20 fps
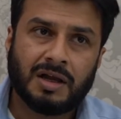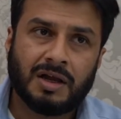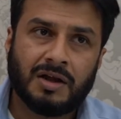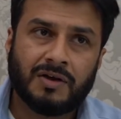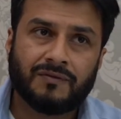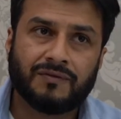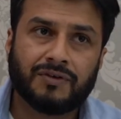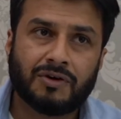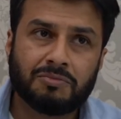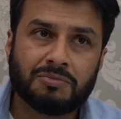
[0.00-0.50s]

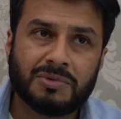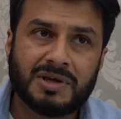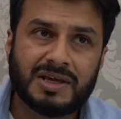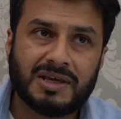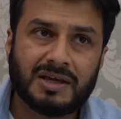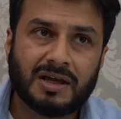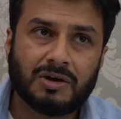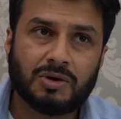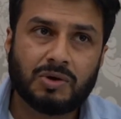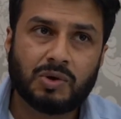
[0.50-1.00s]
for
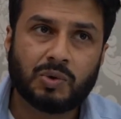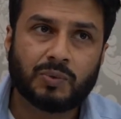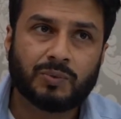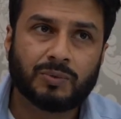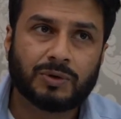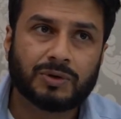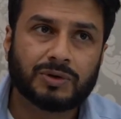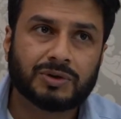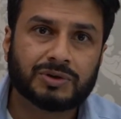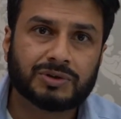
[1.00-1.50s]
me,
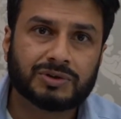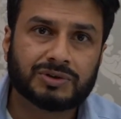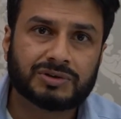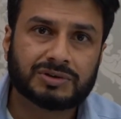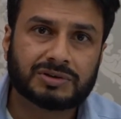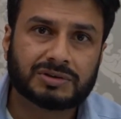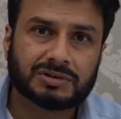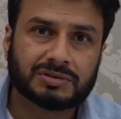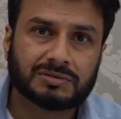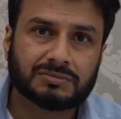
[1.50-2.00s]

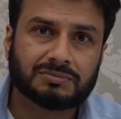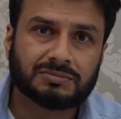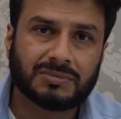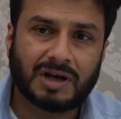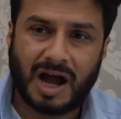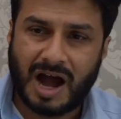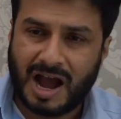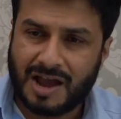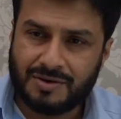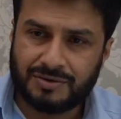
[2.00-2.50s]

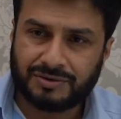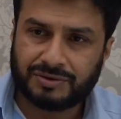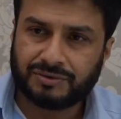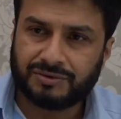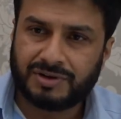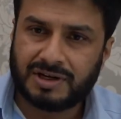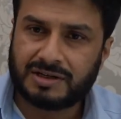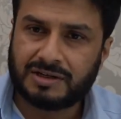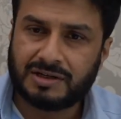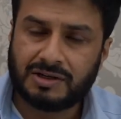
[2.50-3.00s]
I used to
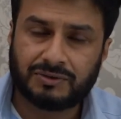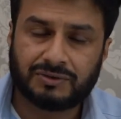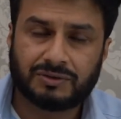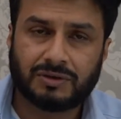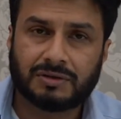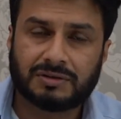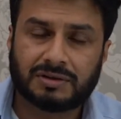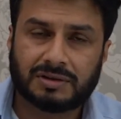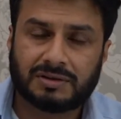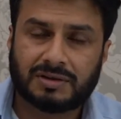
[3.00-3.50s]
read news
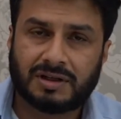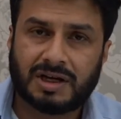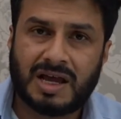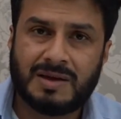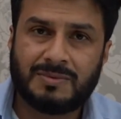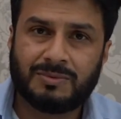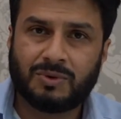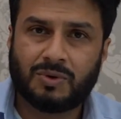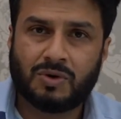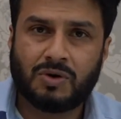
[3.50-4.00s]
all the
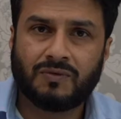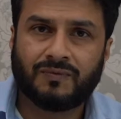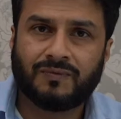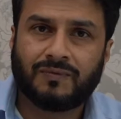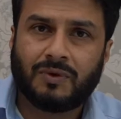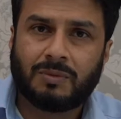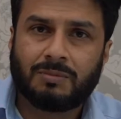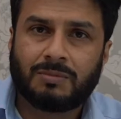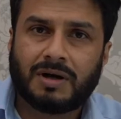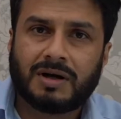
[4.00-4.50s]
time, long
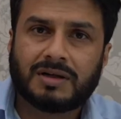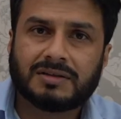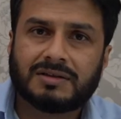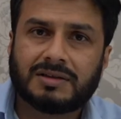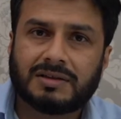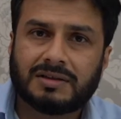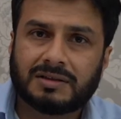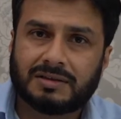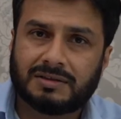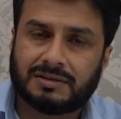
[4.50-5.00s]
form
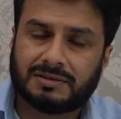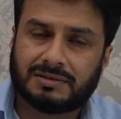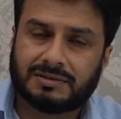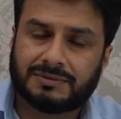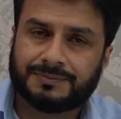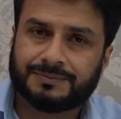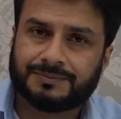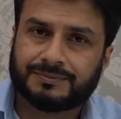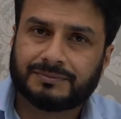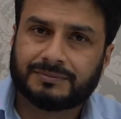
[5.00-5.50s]
articles.
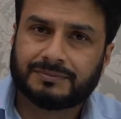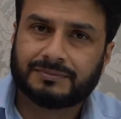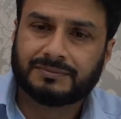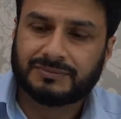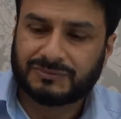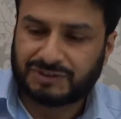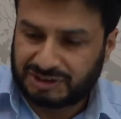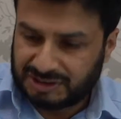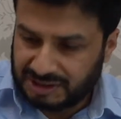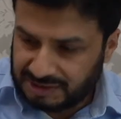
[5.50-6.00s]

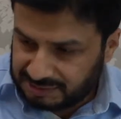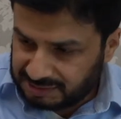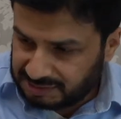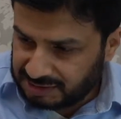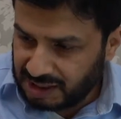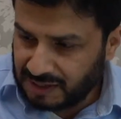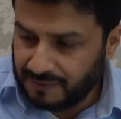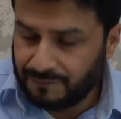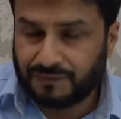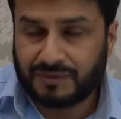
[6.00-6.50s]
Since
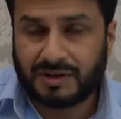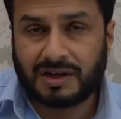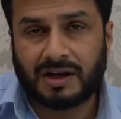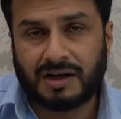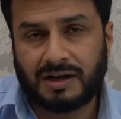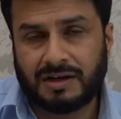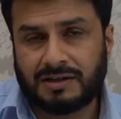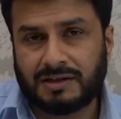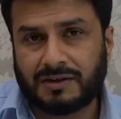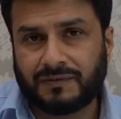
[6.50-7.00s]
I've
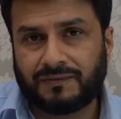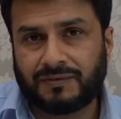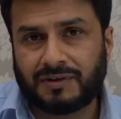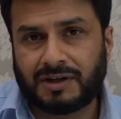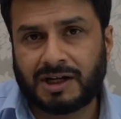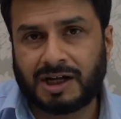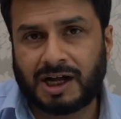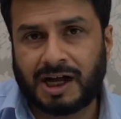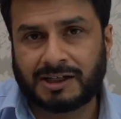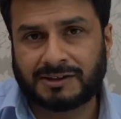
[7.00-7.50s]
kind of
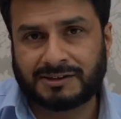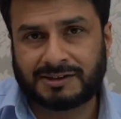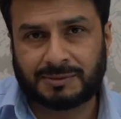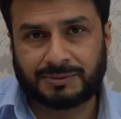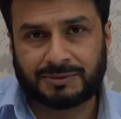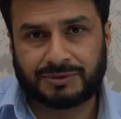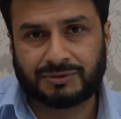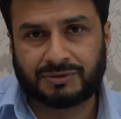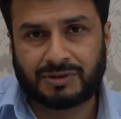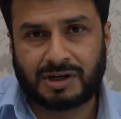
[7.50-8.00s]

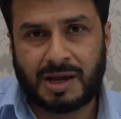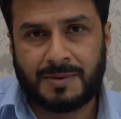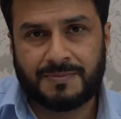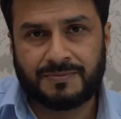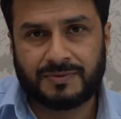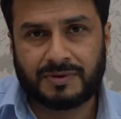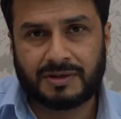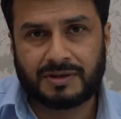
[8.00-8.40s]
unsubscribed